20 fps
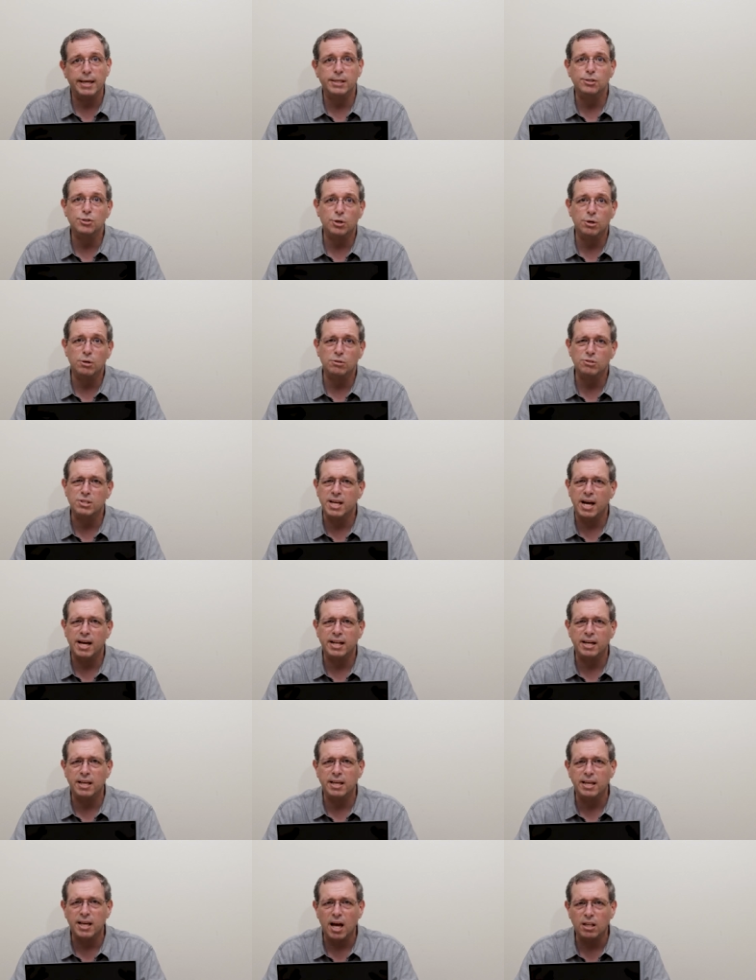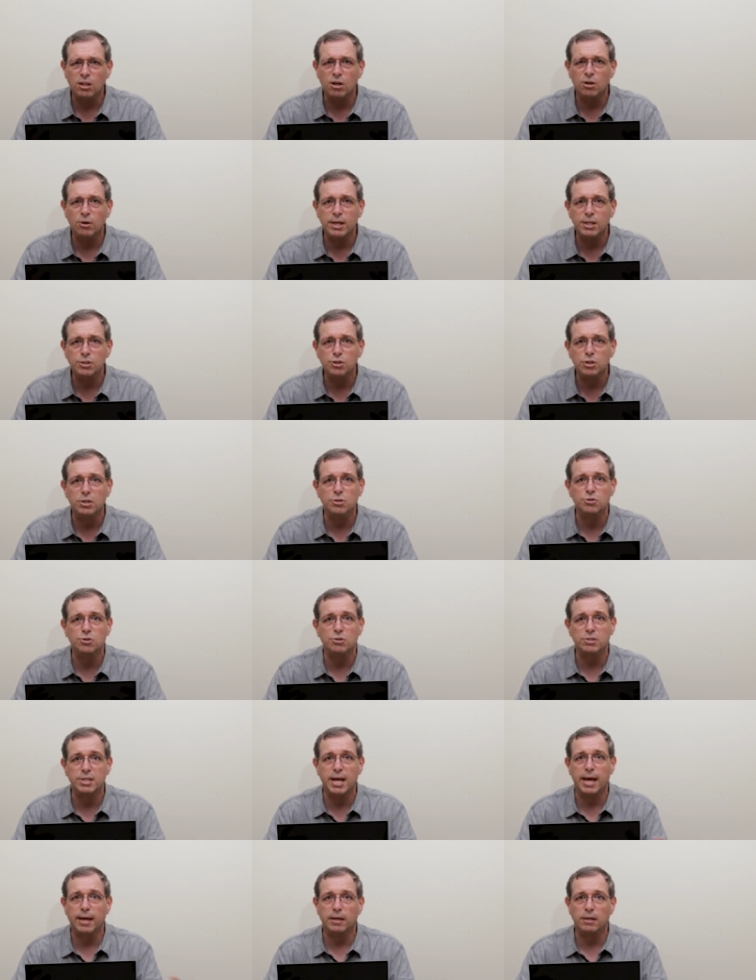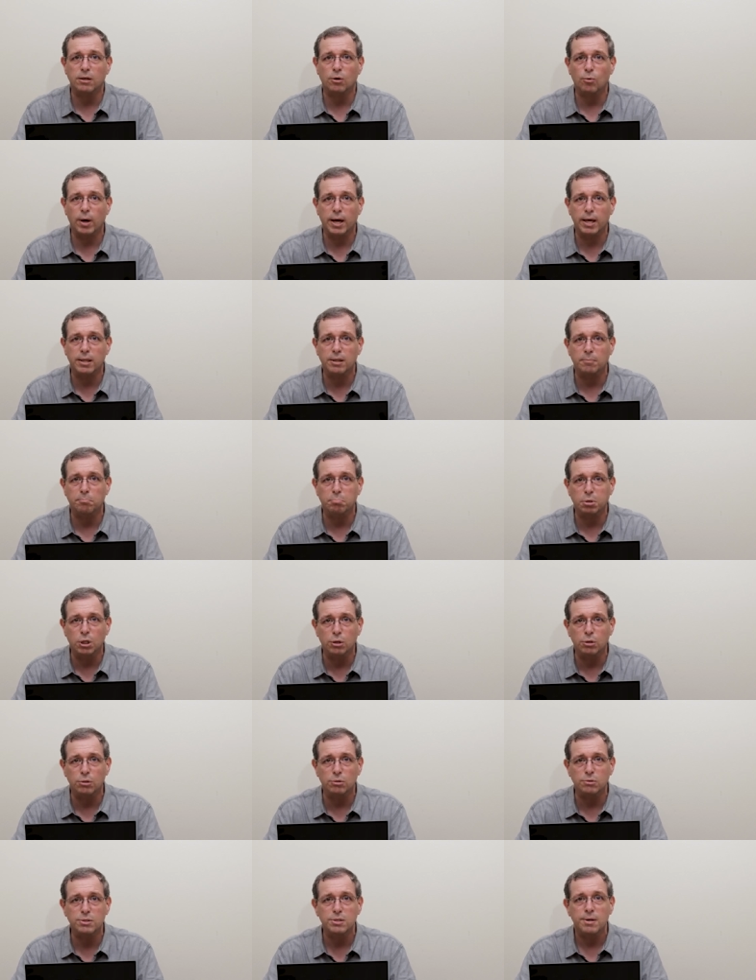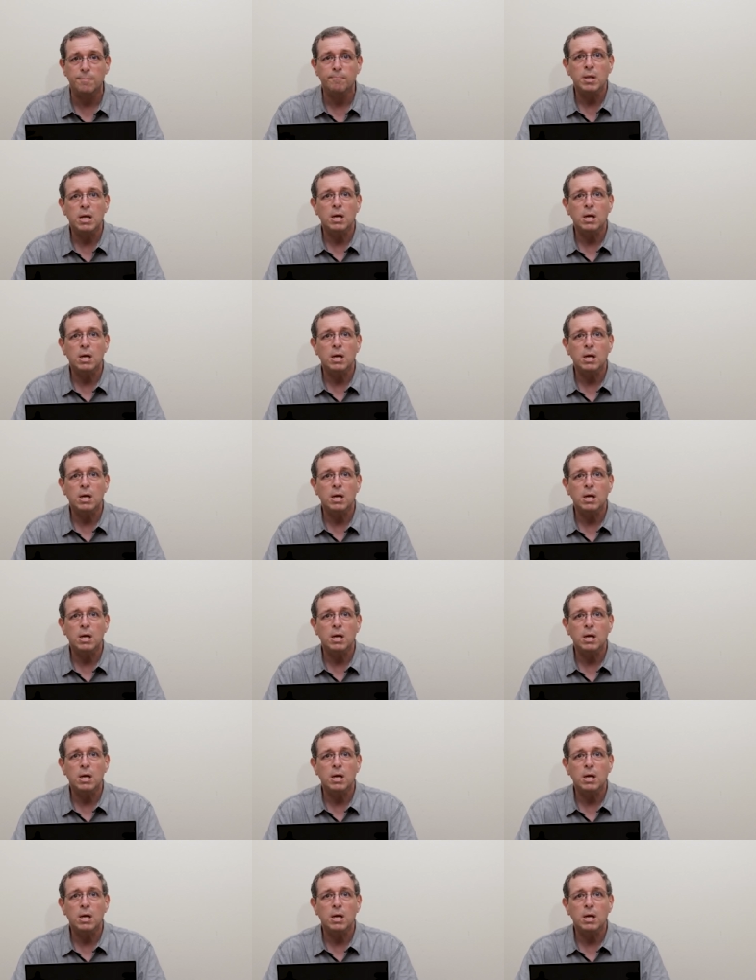it turns kind of yellowish because you're taking away the blues.